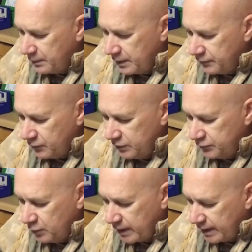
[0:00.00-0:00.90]

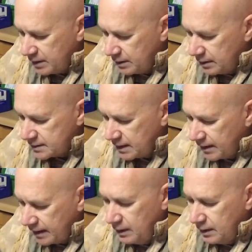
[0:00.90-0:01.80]
If we can
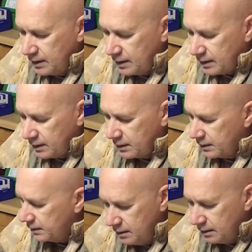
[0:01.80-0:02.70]
say, that is for
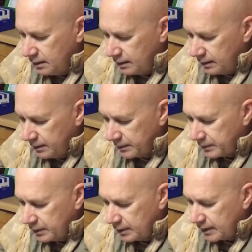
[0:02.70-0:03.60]
the
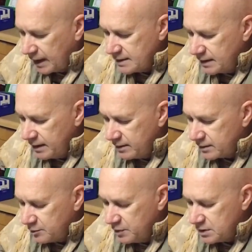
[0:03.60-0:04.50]
Lee case
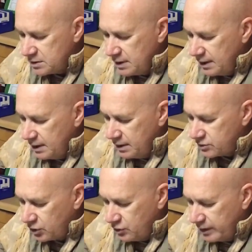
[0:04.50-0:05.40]
length trimmers.
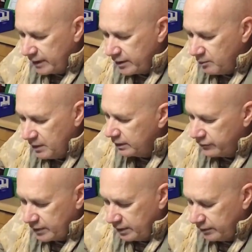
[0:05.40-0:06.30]
So you get them in
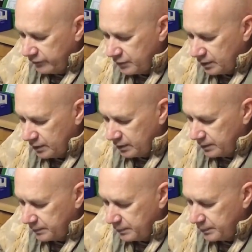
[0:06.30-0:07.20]
all the different
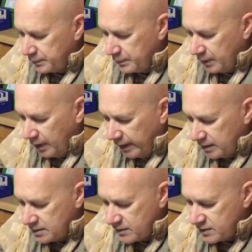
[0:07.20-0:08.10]
of
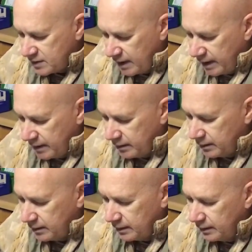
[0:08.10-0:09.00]
lengths
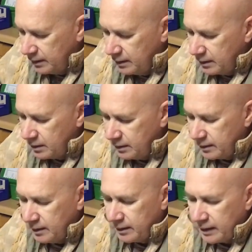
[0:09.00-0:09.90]
and
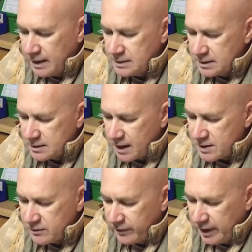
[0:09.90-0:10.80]
cases
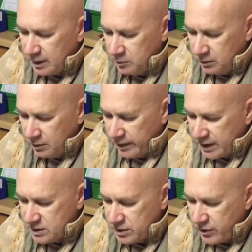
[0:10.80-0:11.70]
that's available.
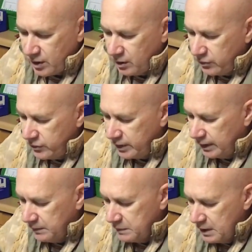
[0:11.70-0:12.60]
That's a
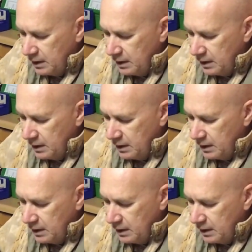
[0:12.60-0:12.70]
303.